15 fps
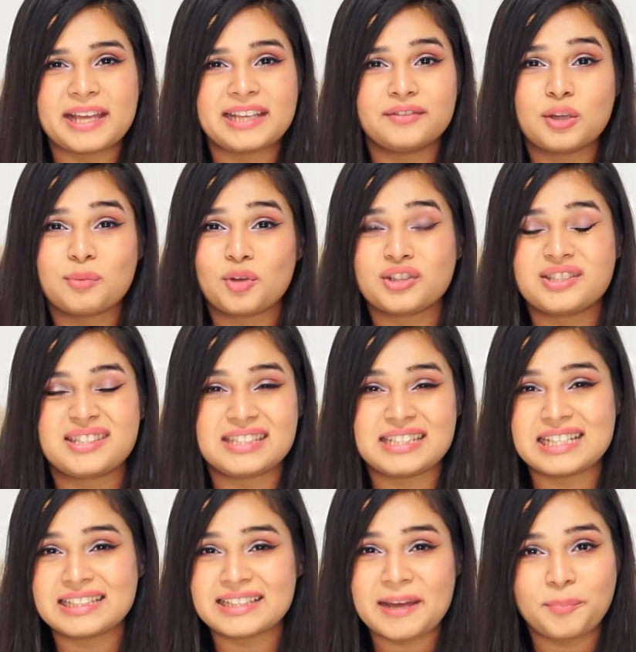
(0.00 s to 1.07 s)
even though I'm not
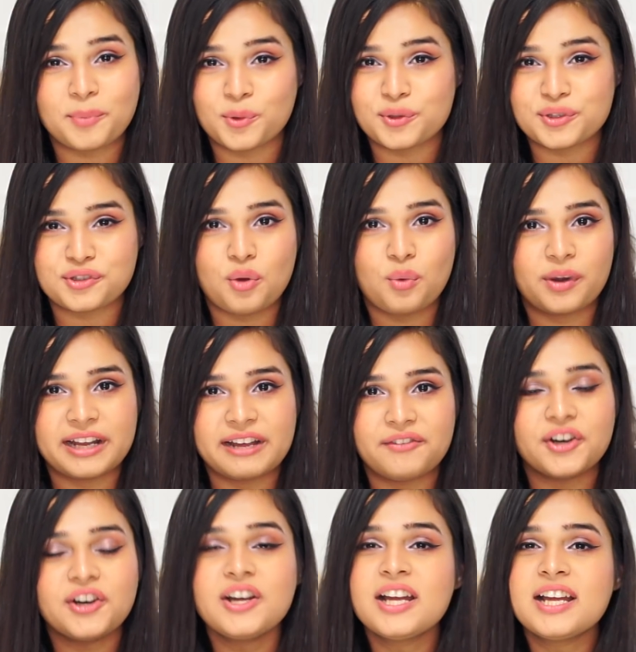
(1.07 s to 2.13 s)
seeing their posts or whatever,